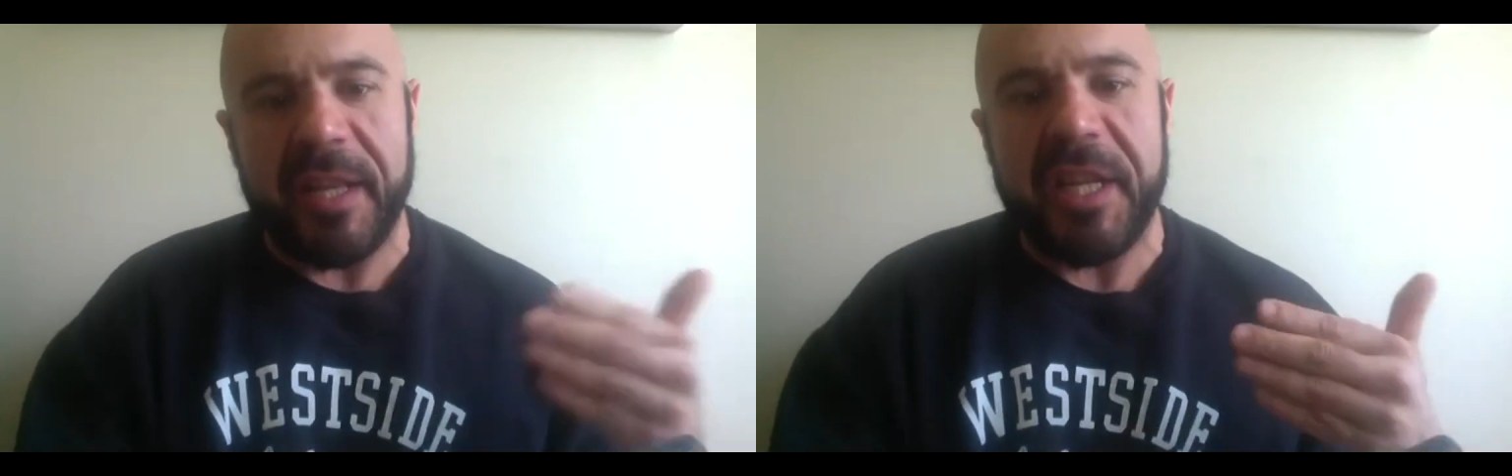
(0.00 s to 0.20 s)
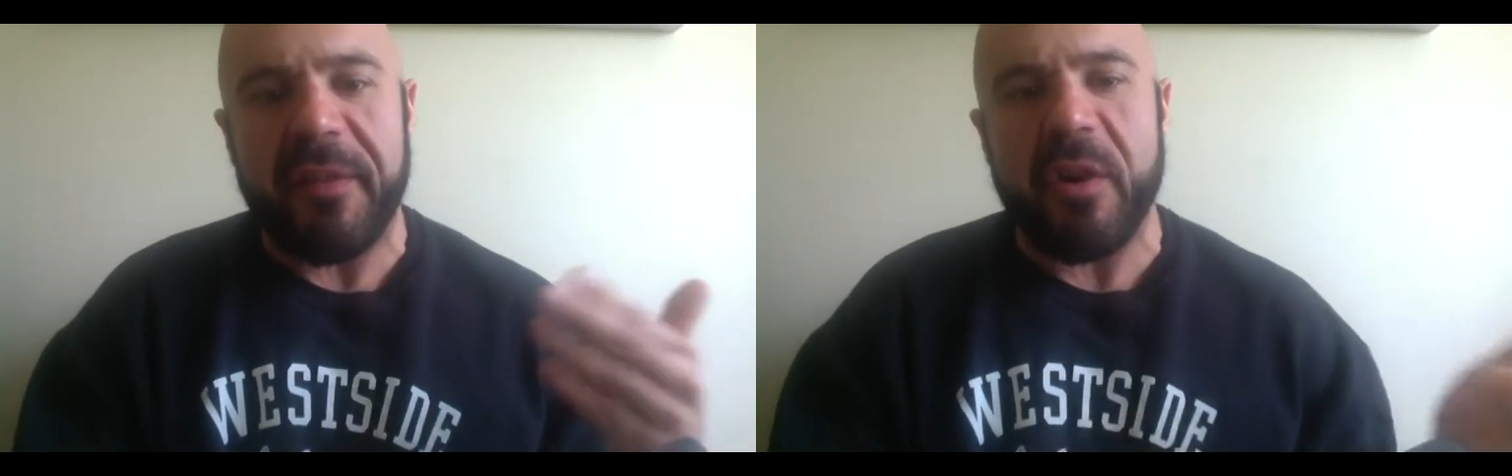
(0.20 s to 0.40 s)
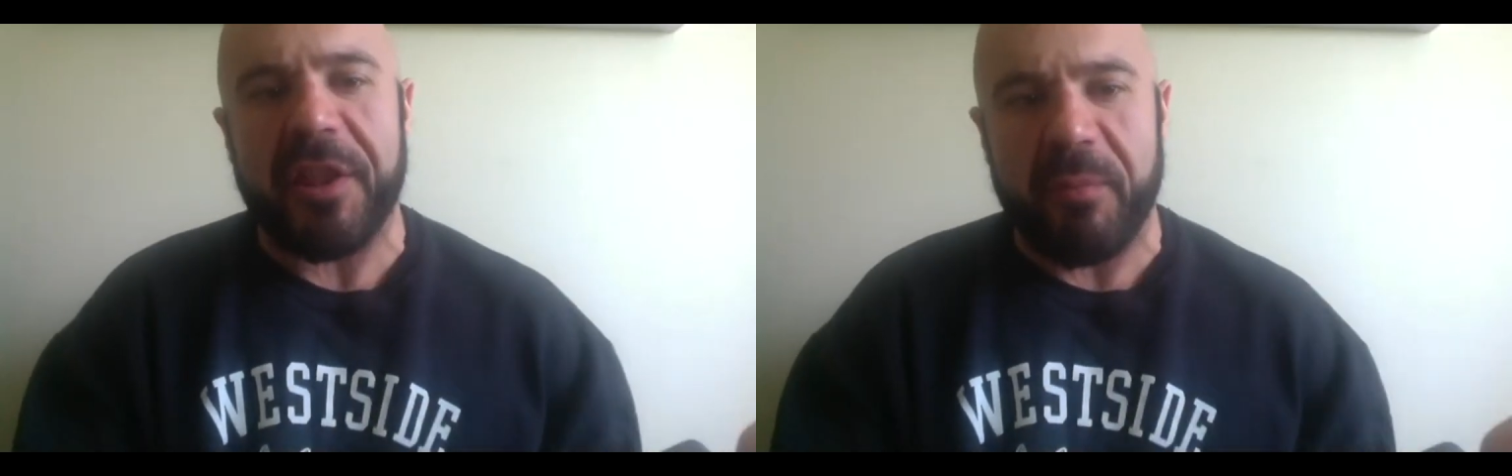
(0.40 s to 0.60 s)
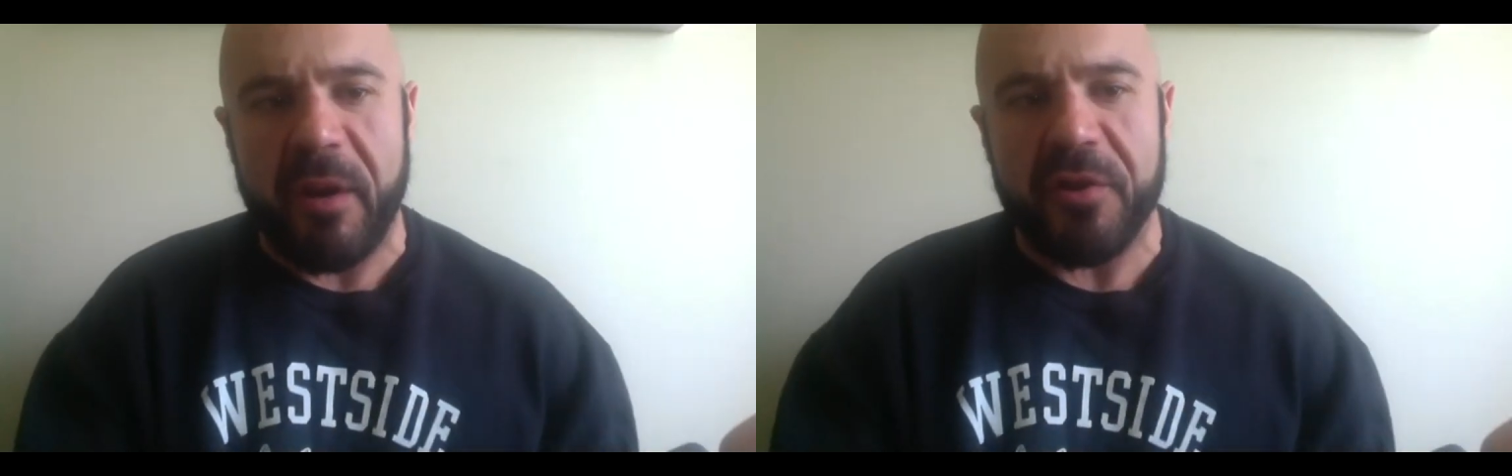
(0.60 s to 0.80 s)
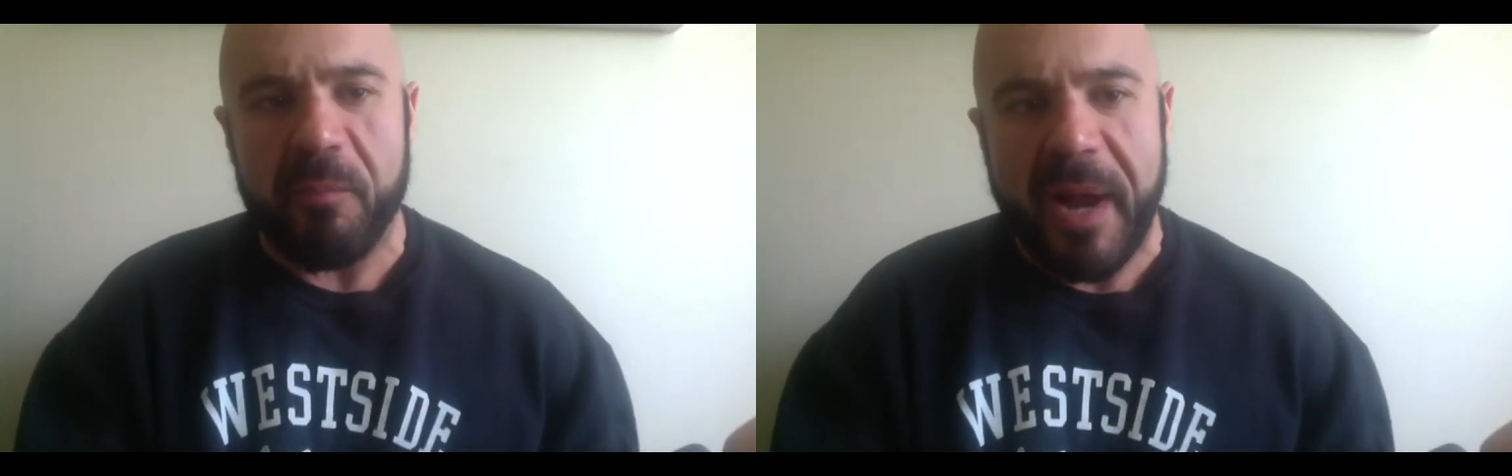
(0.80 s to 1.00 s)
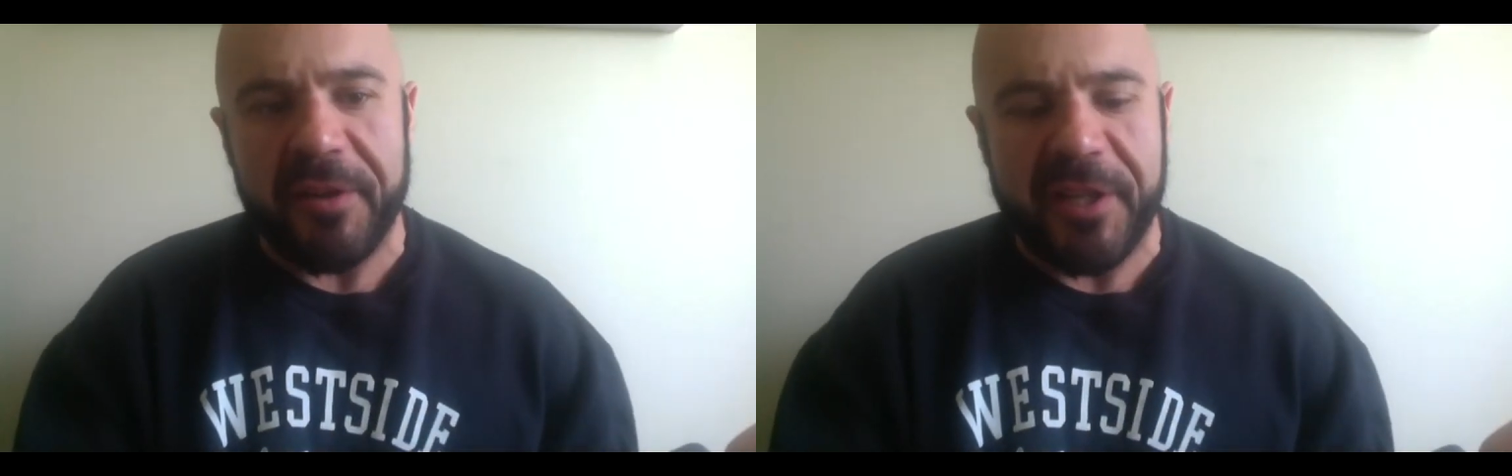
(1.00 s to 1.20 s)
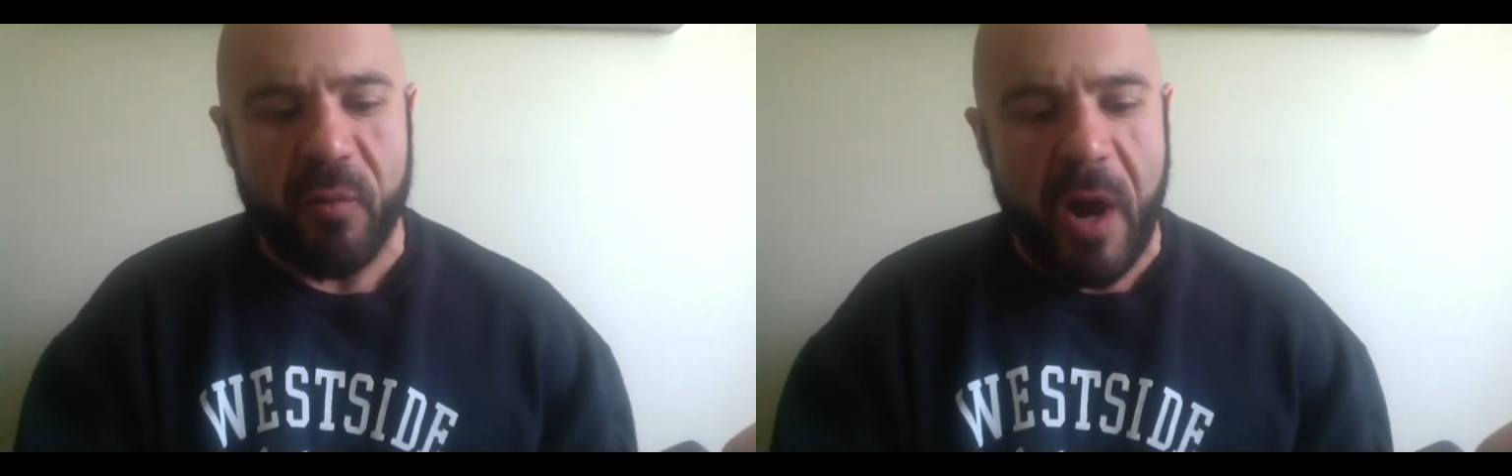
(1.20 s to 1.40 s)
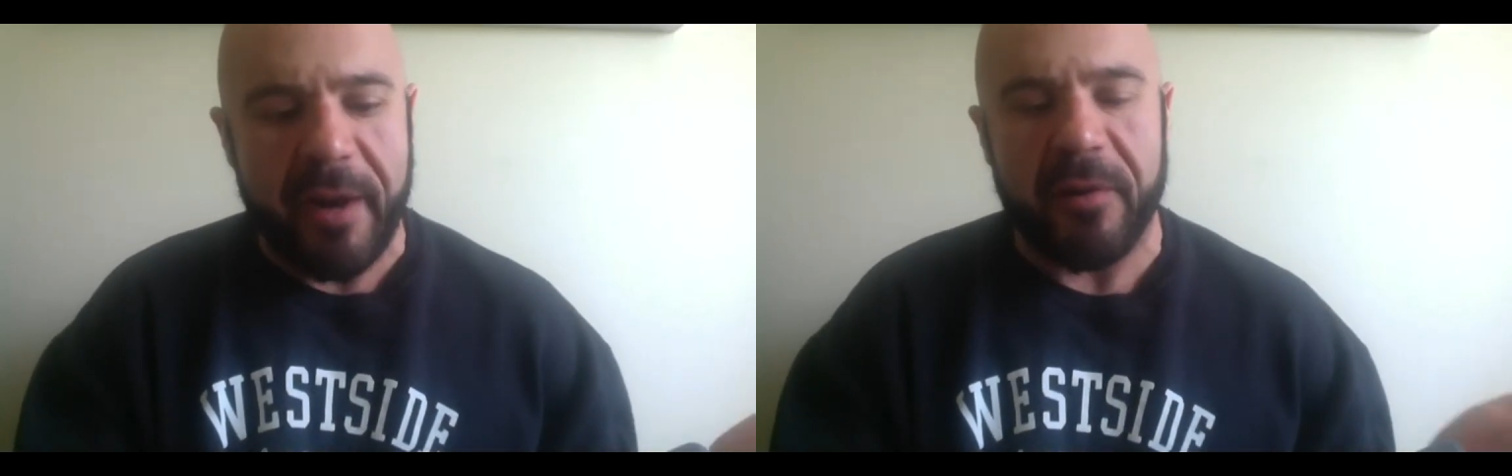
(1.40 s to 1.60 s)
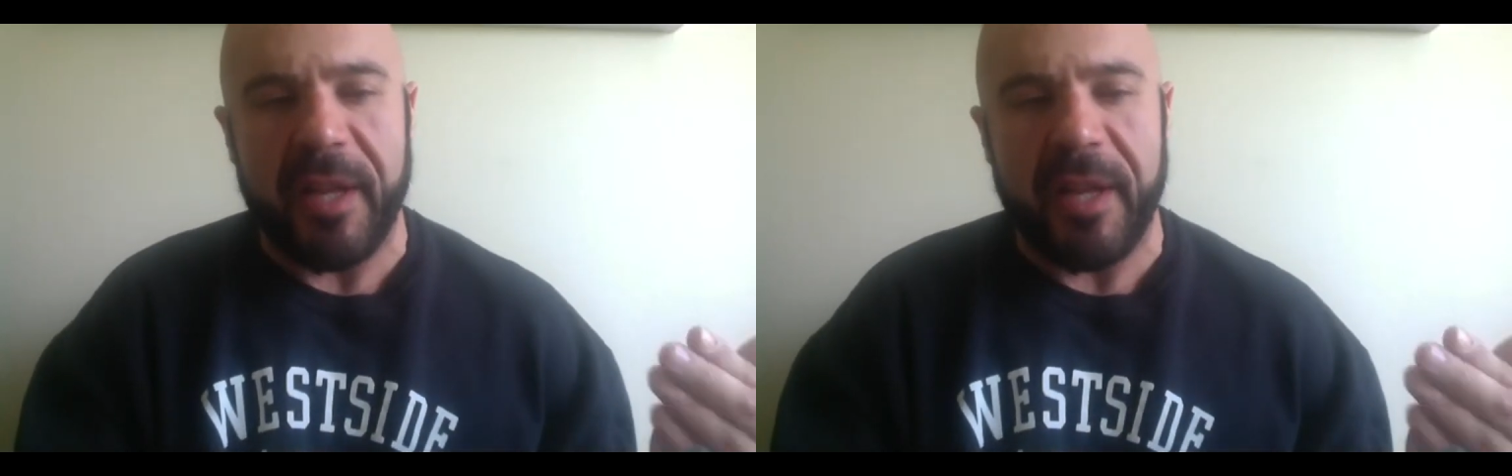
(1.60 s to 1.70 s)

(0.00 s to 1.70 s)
let's say you're a 300 pound squatter,